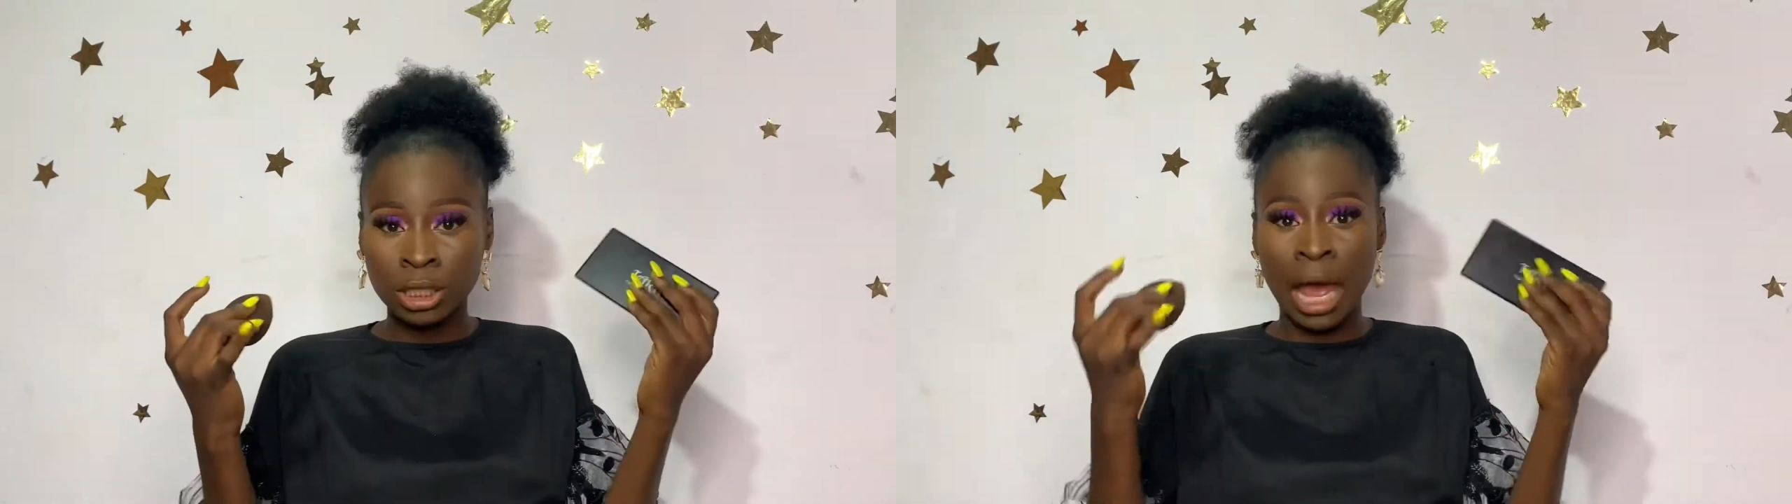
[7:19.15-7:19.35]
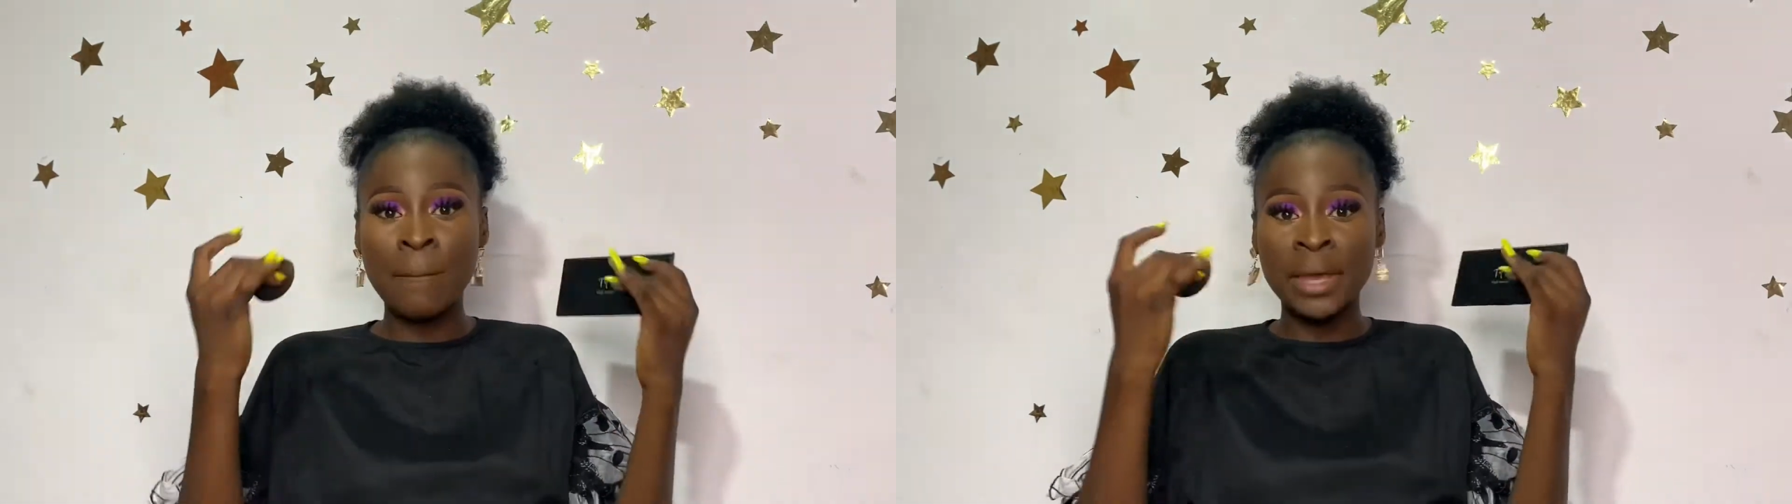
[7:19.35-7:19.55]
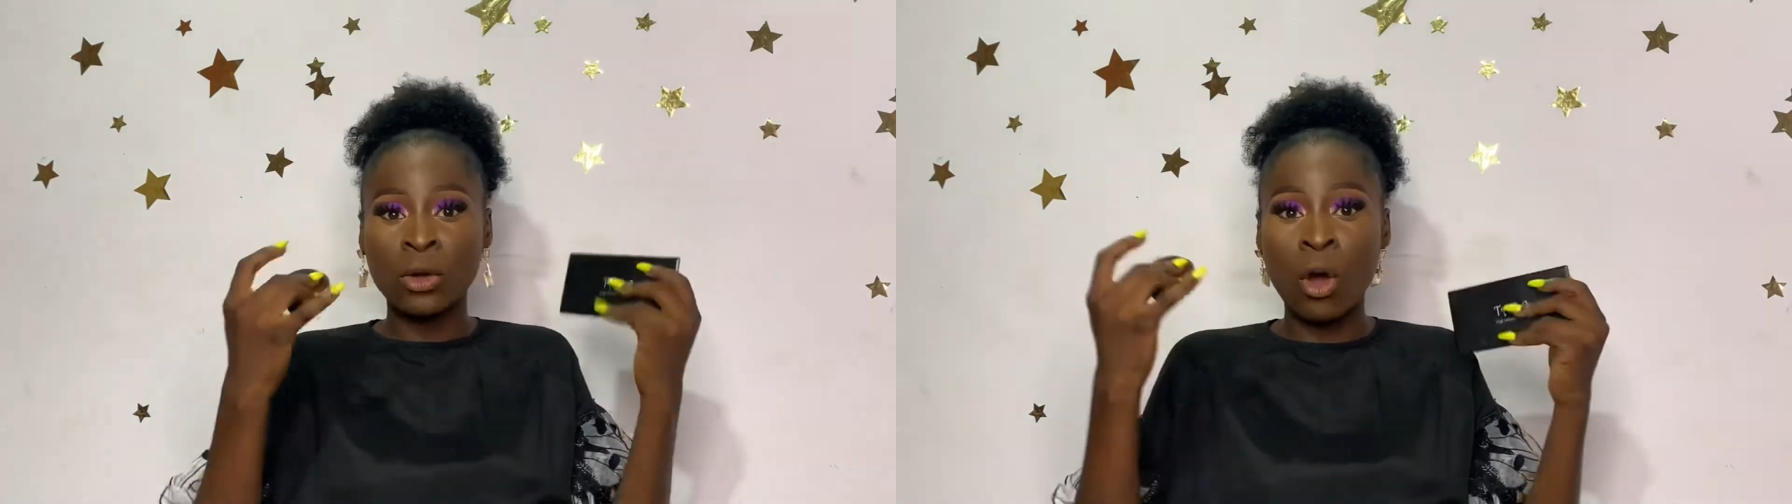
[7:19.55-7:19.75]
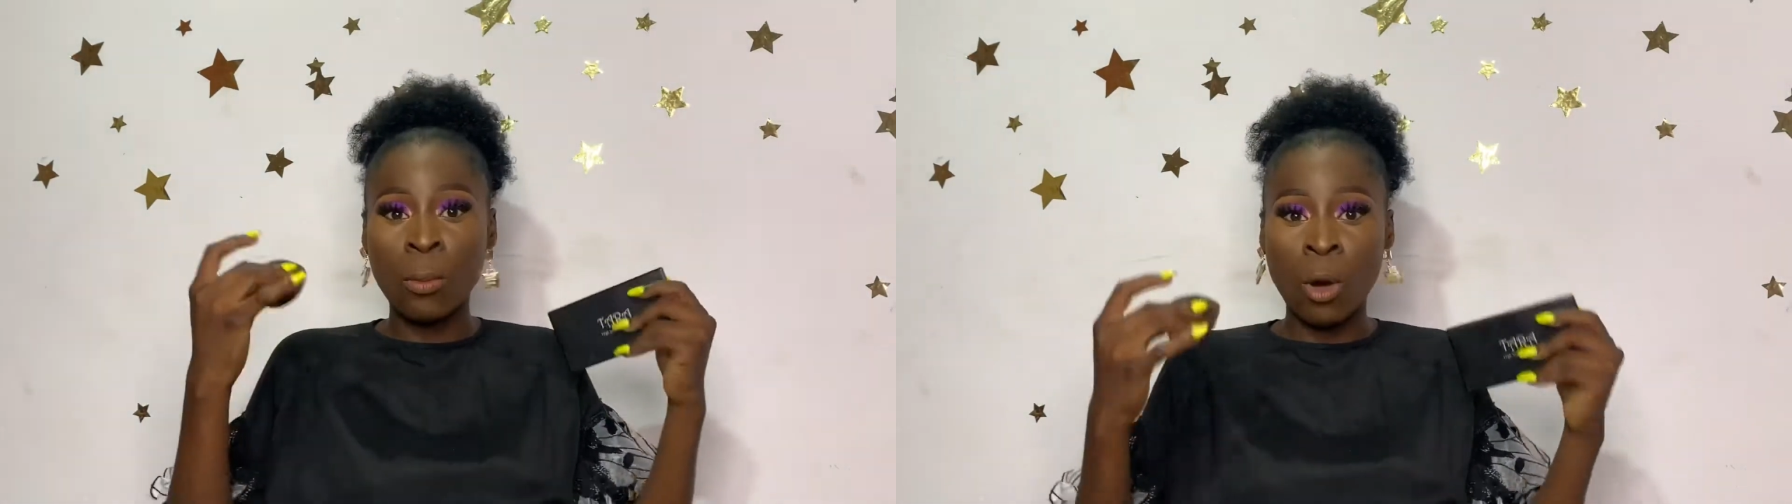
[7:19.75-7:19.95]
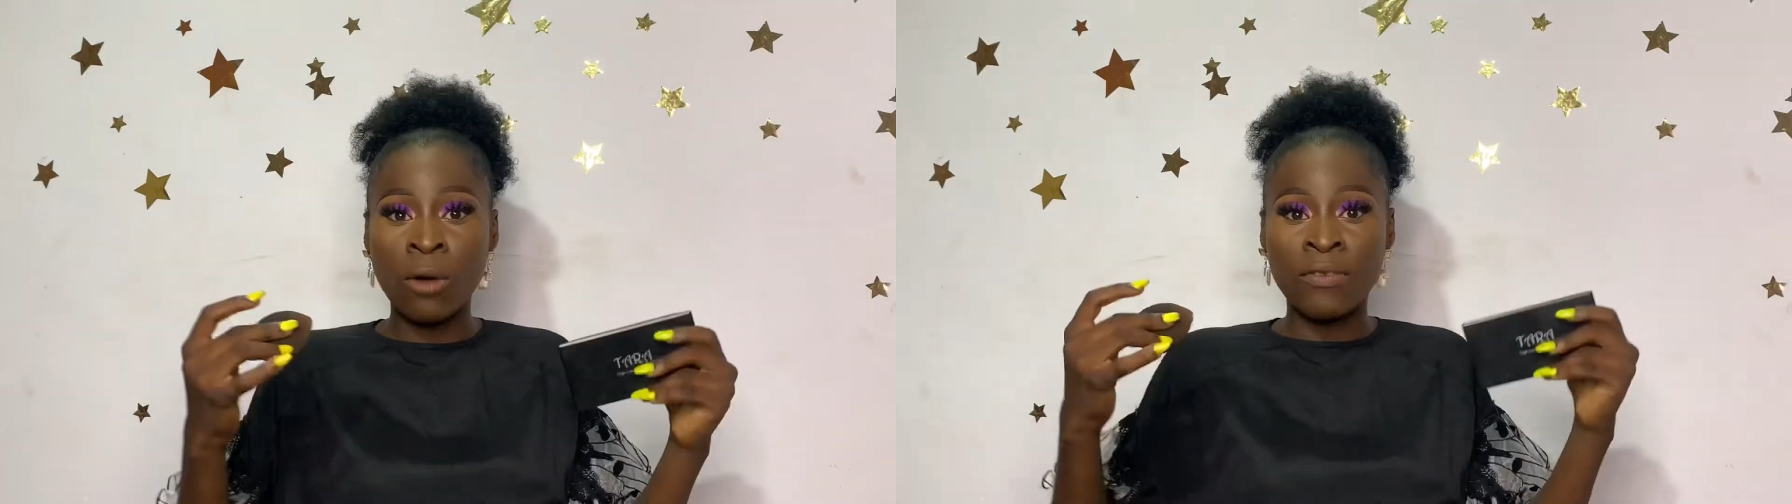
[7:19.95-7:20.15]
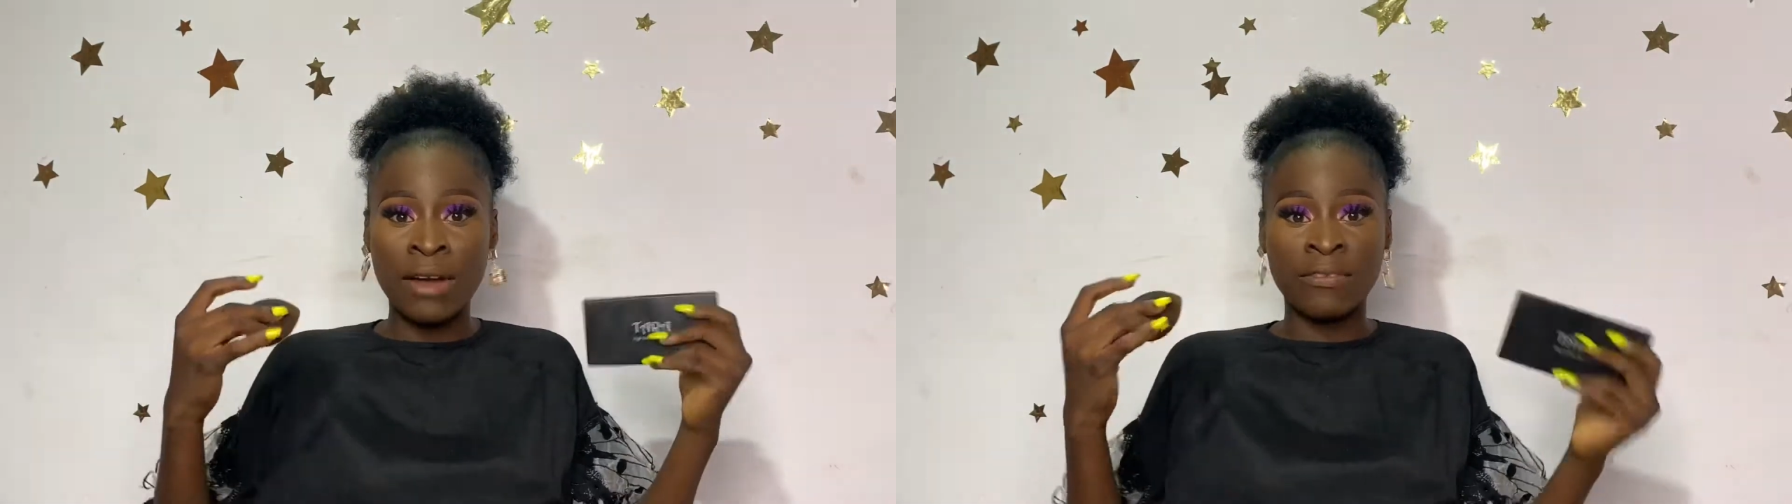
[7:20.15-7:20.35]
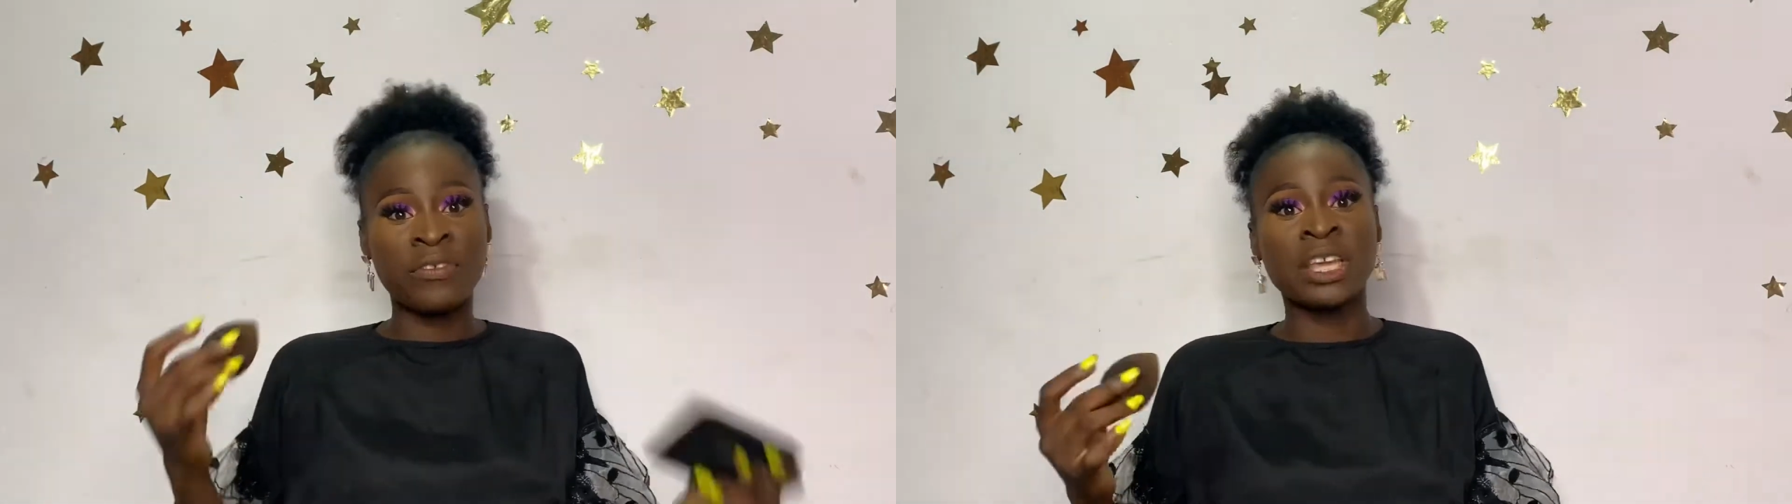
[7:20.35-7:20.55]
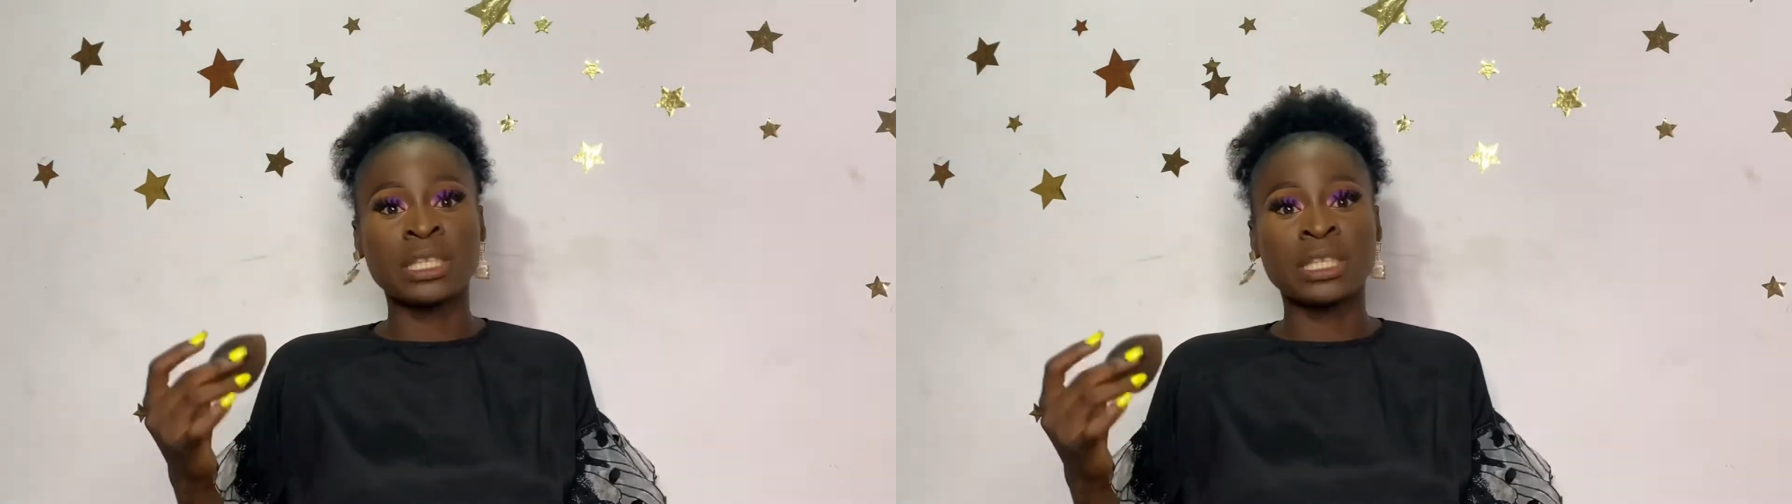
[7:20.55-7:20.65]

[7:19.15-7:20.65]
her makeup off her face